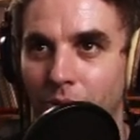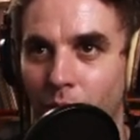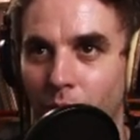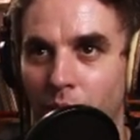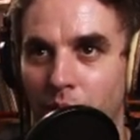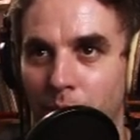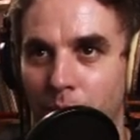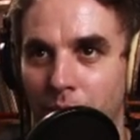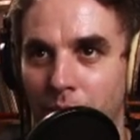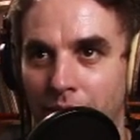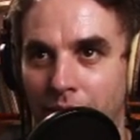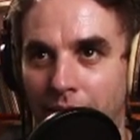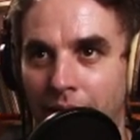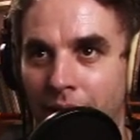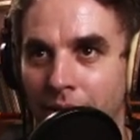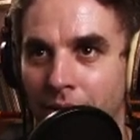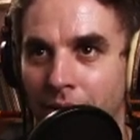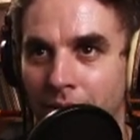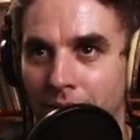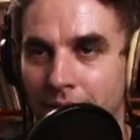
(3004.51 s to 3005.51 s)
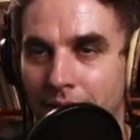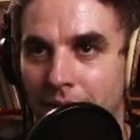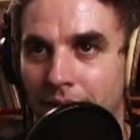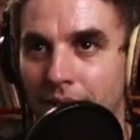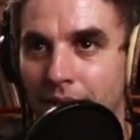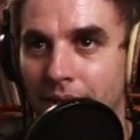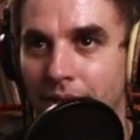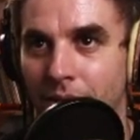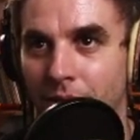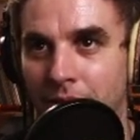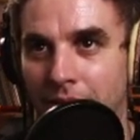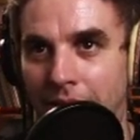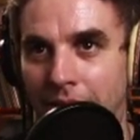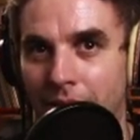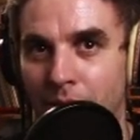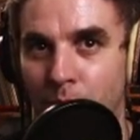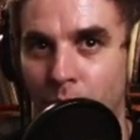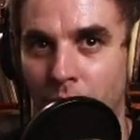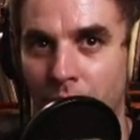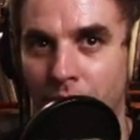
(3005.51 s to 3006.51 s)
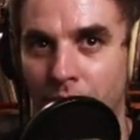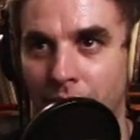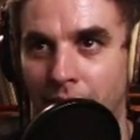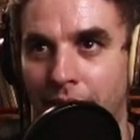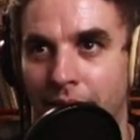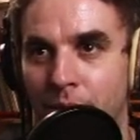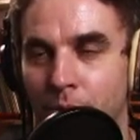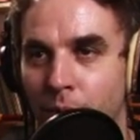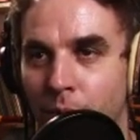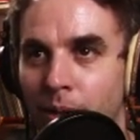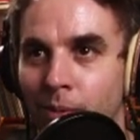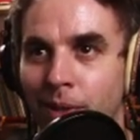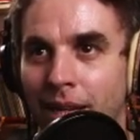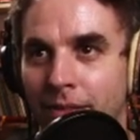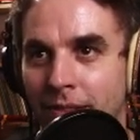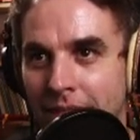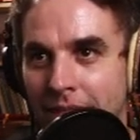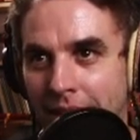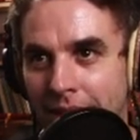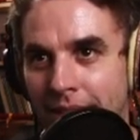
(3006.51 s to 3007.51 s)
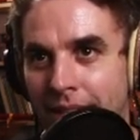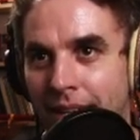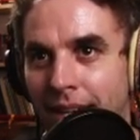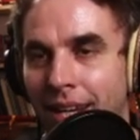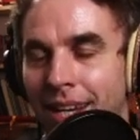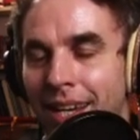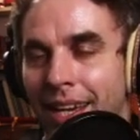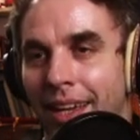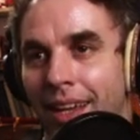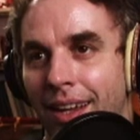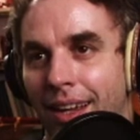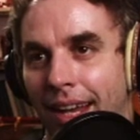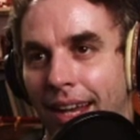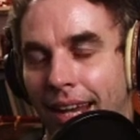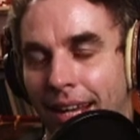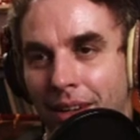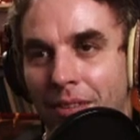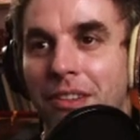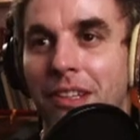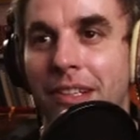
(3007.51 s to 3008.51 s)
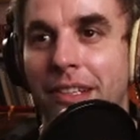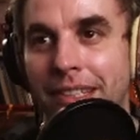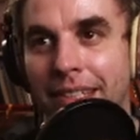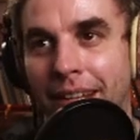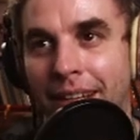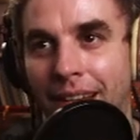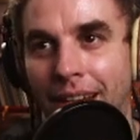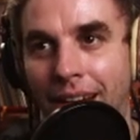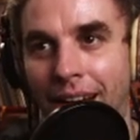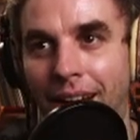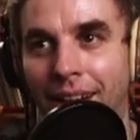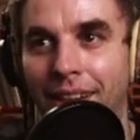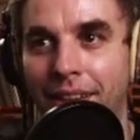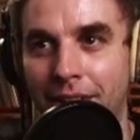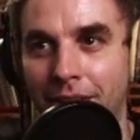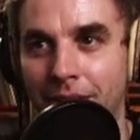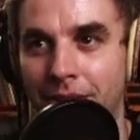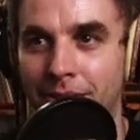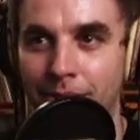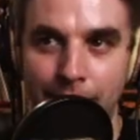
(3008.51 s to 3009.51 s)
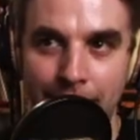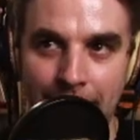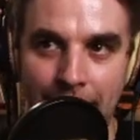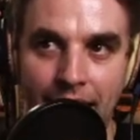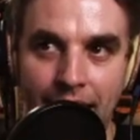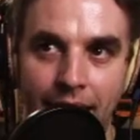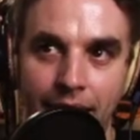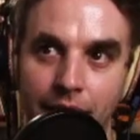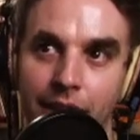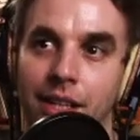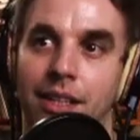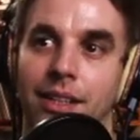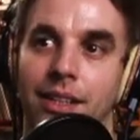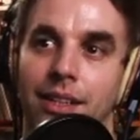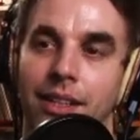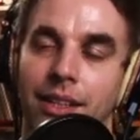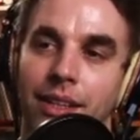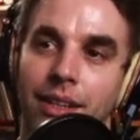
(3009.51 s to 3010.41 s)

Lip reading: We want to play on those kind of borderlines when we have Sente, and if there's nothing clear to attack.